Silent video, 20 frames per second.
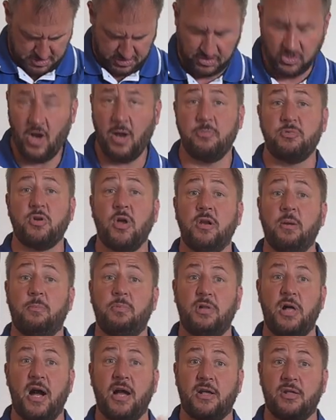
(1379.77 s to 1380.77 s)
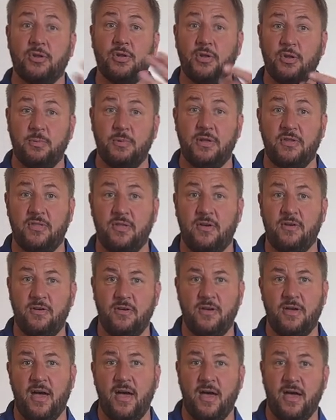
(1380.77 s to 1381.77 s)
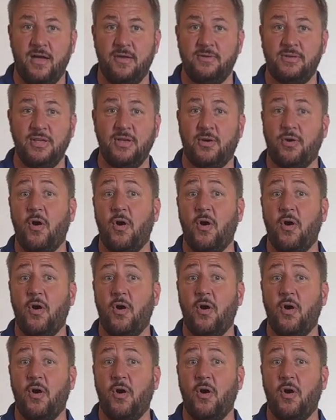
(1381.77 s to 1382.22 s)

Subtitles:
Sorry, I'm trying to block a little bit of the deal.